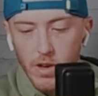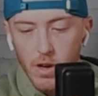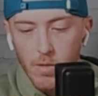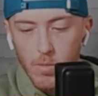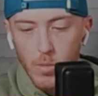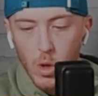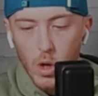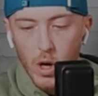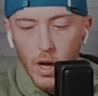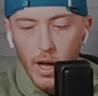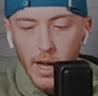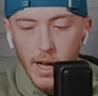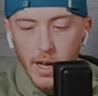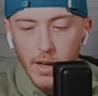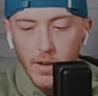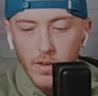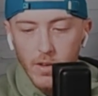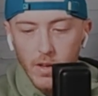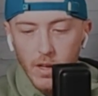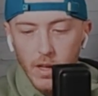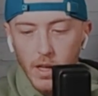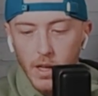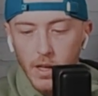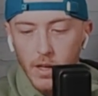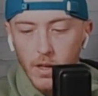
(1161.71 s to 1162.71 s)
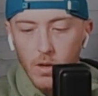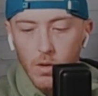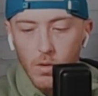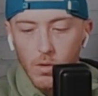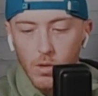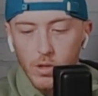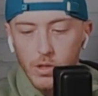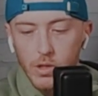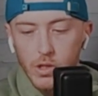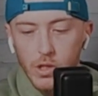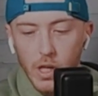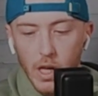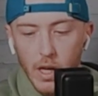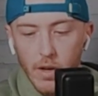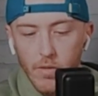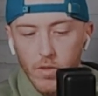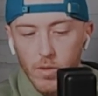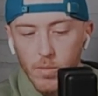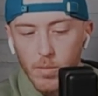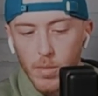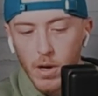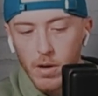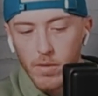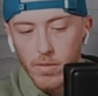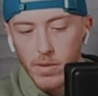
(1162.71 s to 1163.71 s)
number 8 in goals
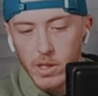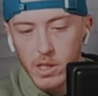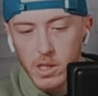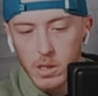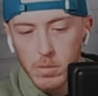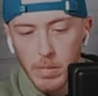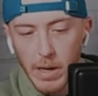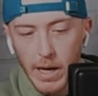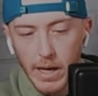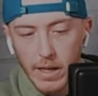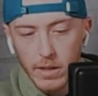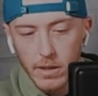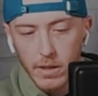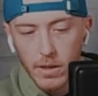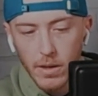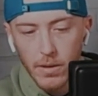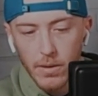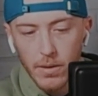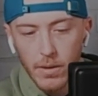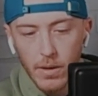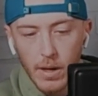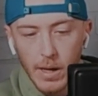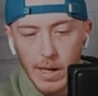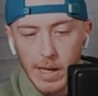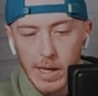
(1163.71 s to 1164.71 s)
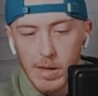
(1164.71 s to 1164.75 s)
saved above expected,